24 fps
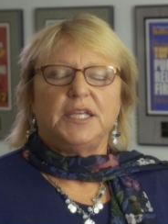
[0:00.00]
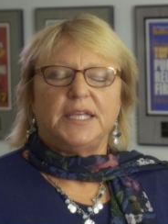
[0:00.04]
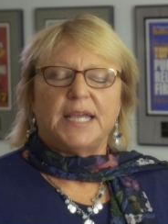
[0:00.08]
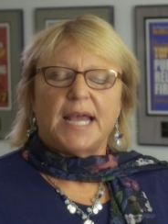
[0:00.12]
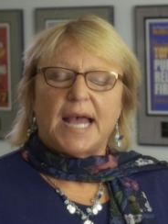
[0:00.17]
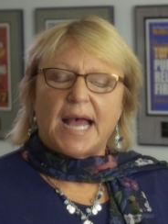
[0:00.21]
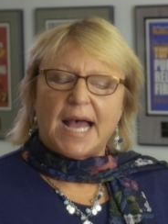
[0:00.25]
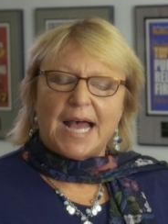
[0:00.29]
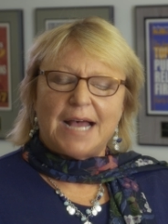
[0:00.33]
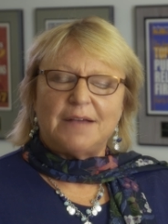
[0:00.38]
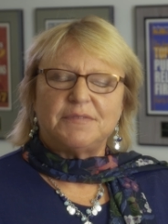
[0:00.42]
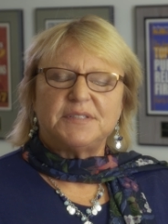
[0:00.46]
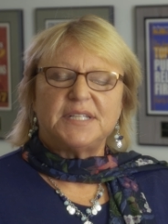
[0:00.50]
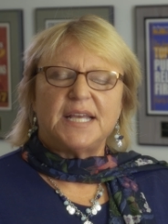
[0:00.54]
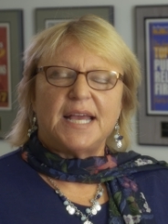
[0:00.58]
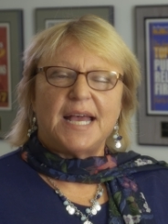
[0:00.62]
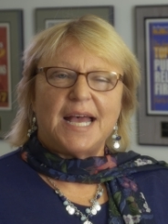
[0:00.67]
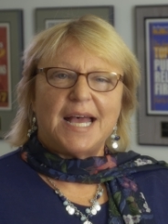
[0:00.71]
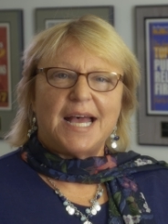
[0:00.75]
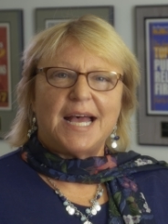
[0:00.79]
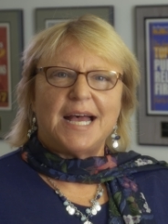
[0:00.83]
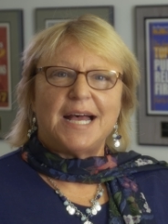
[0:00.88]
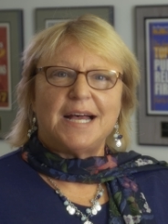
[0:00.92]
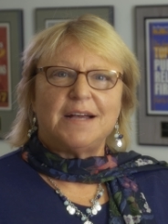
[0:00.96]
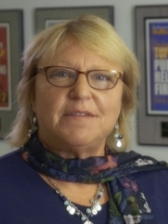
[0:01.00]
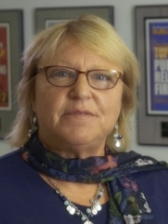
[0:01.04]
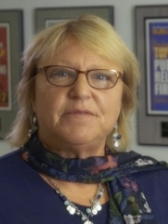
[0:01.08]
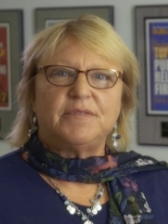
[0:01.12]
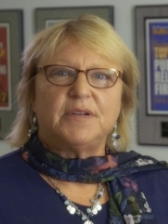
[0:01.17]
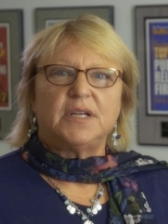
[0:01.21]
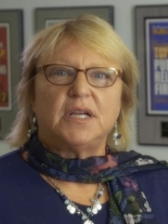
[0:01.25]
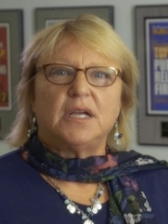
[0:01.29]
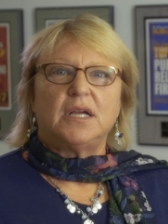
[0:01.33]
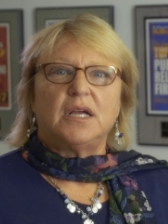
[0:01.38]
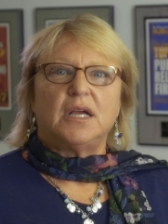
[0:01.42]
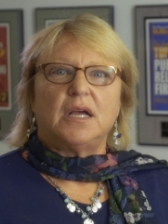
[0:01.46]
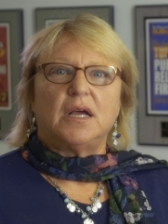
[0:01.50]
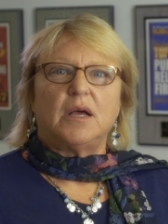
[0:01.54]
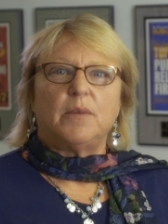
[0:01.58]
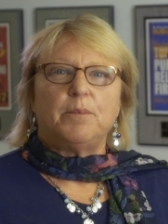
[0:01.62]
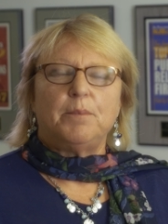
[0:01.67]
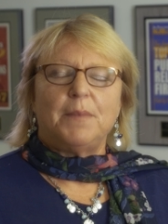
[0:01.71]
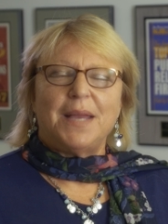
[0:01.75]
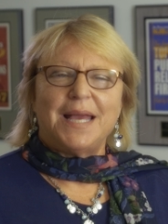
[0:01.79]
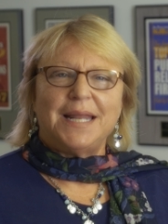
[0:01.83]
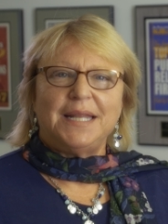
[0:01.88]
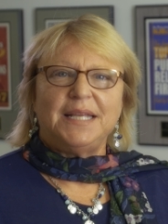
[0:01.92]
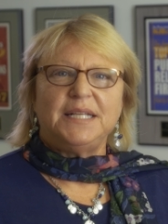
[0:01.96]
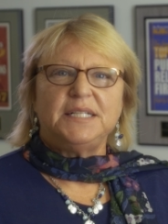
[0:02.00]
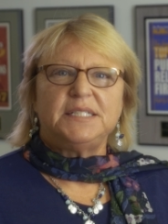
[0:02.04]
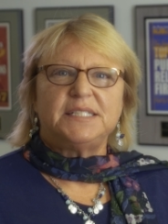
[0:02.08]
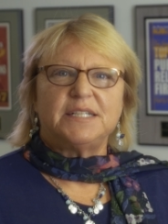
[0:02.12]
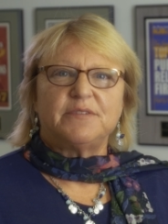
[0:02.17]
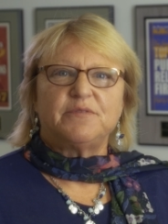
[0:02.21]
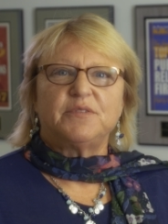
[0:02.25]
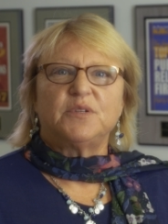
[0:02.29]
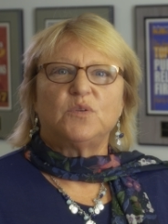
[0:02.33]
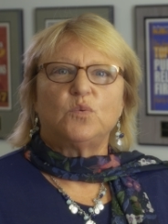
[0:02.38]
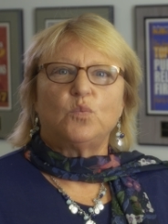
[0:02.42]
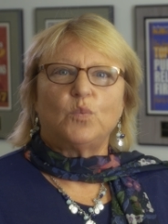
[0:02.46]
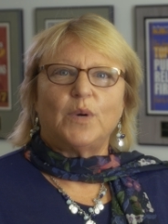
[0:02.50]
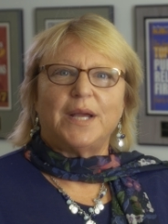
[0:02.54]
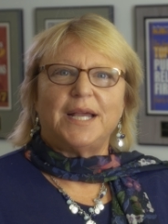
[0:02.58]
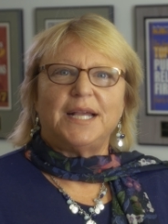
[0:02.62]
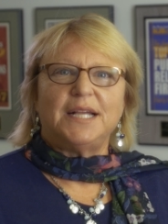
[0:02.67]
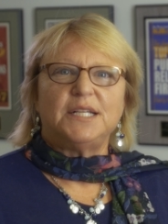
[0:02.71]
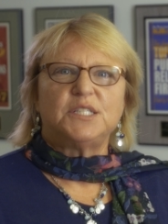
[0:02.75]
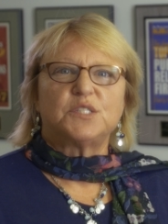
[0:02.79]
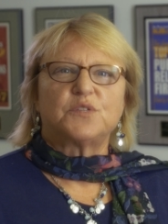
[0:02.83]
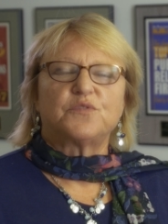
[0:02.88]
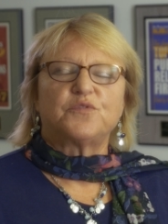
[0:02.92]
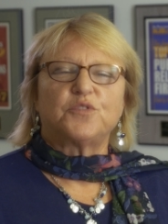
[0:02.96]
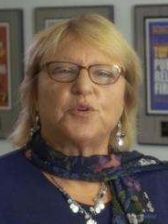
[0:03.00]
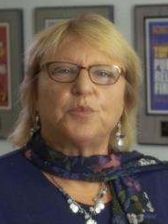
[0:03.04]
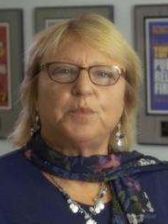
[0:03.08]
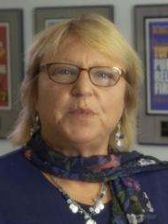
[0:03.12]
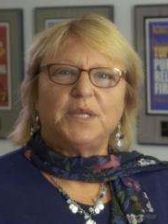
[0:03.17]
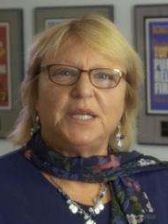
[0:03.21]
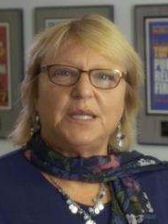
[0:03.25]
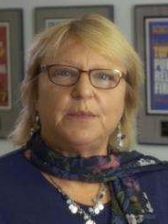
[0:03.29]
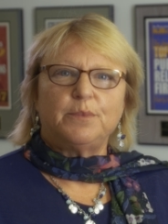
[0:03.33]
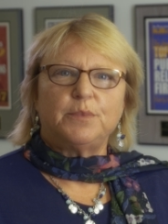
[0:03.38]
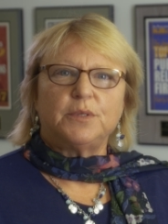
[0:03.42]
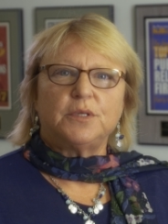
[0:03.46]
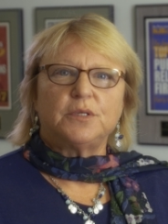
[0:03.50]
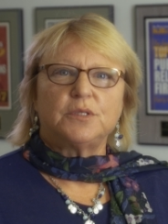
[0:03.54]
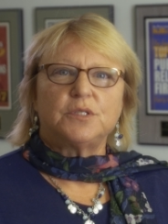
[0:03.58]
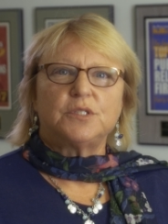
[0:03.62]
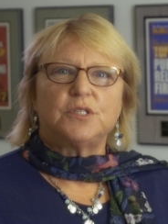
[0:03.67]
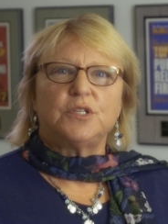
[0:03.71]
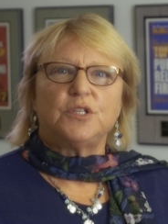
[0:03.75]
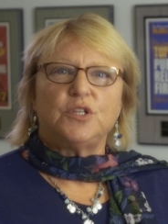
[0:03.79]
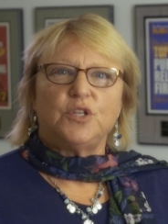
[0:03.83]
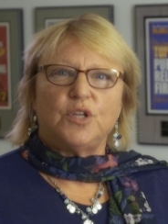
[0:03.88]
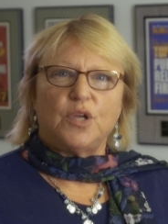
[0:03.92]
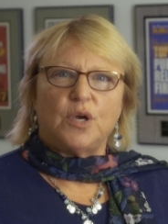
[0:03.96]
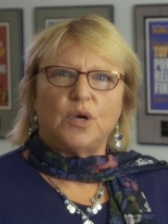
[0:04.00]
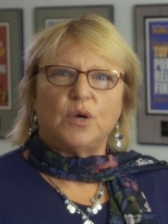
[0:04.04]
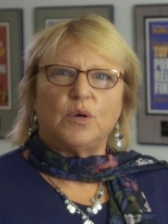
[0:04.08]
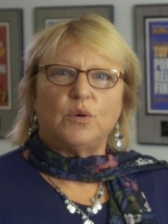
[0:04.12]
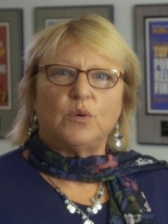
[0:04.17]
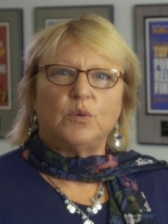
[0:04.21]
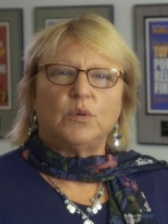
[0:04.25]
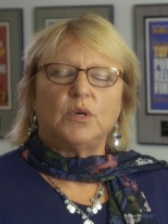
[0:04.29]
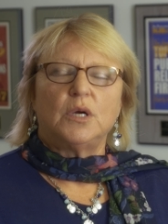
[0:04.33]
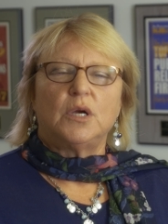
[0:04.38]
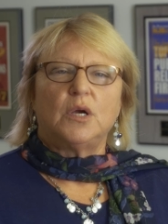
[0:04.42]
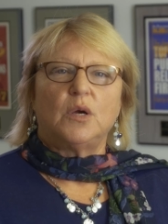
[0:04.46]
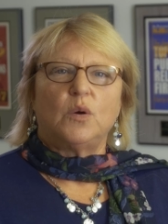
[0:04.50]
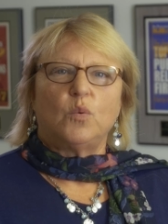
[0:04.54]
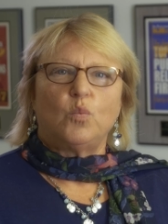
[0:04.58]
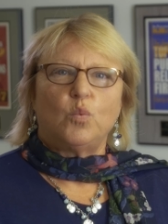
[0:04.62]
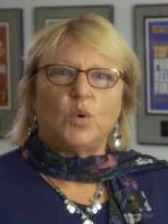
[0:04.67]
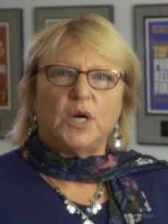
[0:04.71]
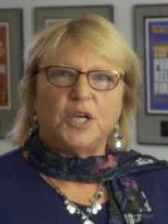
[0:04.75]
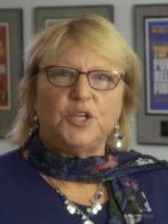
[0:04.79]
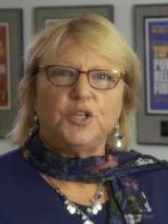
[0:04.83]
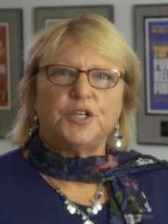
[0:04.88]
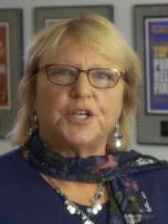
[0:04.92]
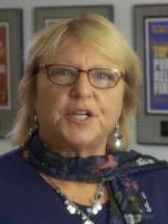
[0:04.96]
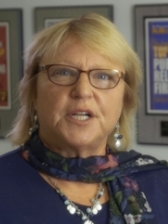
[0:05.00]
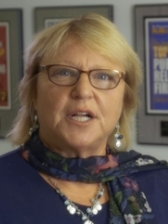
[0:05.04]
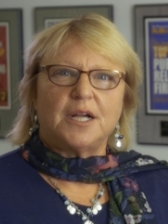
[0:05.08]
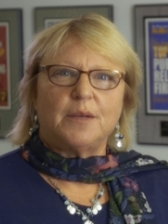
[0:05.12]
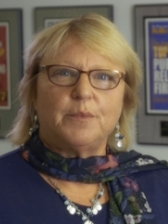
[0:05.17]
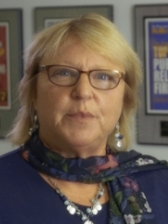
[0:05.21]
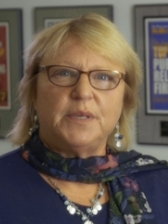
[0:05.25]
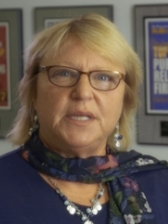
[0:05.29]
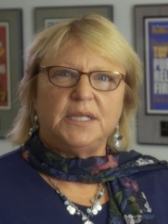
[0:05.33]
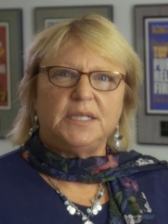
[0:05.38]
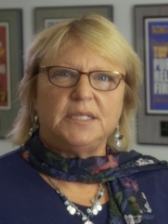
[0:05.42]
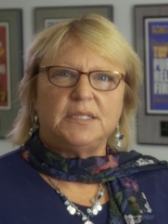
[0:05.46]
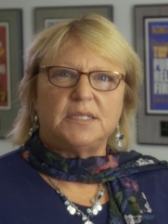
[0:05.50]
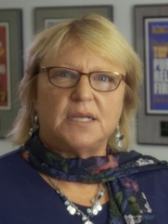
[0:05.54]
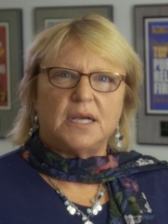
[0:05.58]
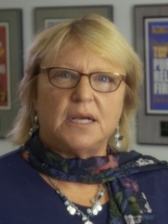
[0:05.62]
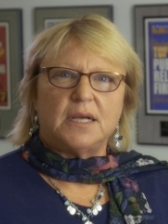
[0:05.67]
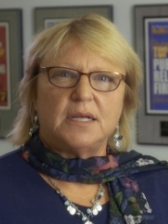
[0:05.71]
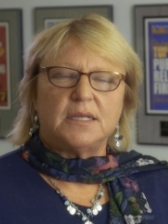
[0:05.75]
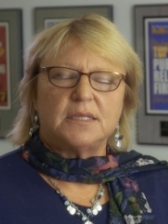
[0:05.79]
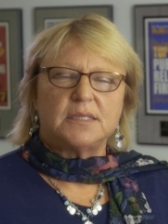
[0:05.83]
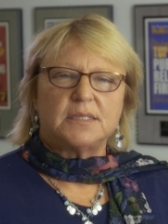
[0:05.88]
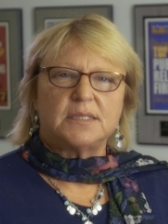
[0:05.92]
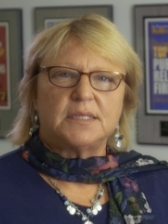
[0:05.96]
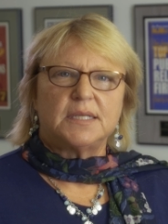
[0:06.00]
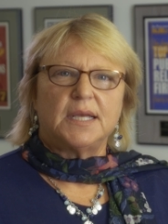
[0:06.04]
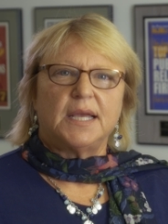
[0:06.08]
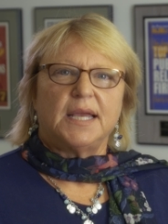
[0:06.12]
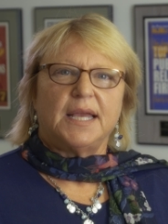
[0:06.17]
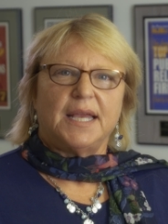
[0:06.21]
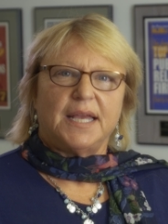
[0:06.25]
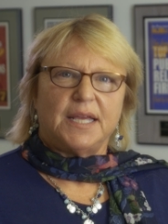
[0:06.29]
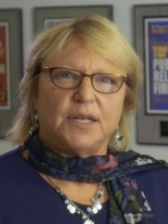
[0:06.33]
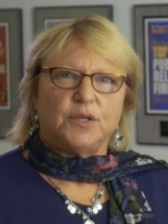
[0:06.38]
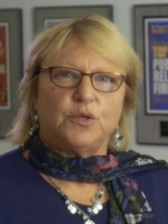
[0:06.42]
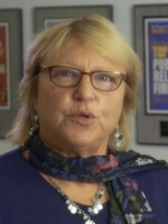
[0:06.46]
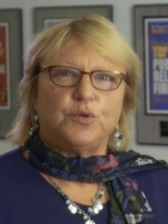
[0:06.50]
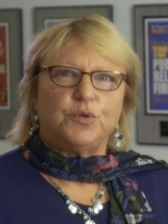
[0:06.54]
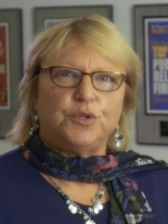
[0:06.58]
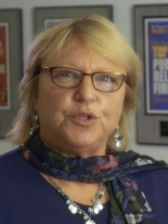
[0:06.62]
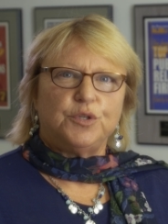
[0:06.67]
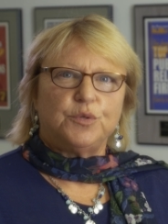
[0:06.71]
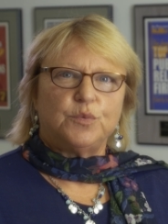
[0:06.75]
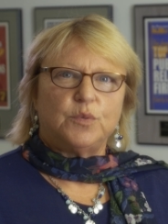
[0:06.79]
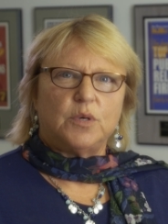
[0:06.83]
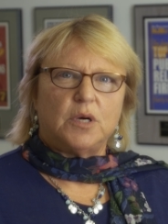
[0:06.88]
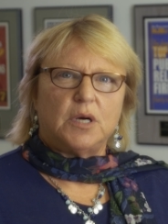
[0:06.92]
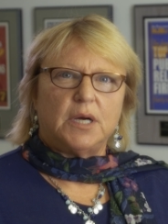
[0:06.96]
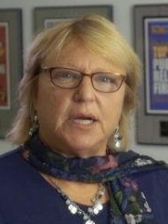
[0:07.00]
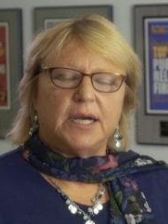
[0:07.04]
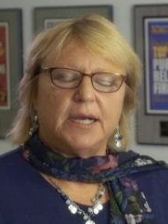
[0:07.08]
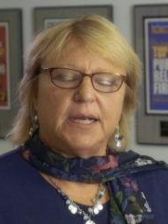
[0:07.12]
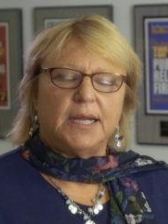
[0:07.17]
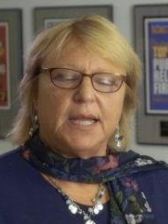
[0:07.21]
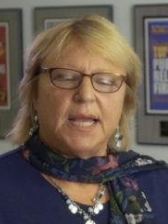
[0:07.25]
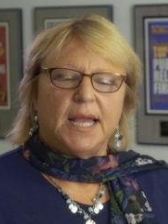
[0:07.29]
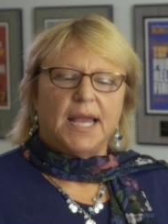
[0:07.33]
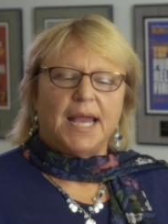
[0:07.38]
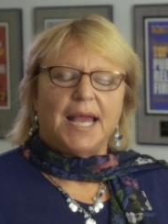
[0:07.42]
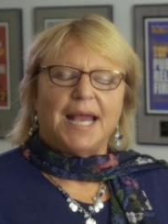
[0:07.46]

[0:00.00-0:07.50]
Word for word: You have to have many different ways for people to know what your company does and who you are.